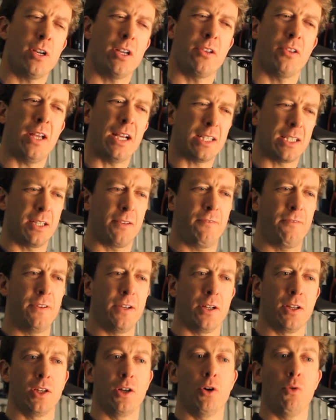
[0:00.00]
it'll actually feel
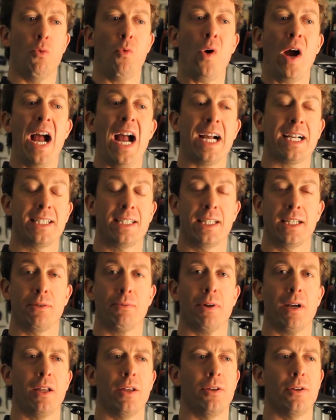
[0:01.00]
a little waxy
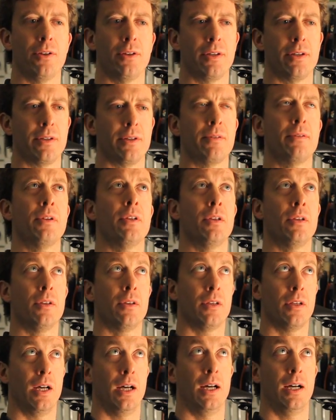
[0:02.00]
rather than
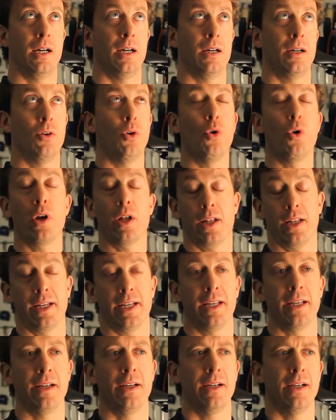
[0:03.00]
oily.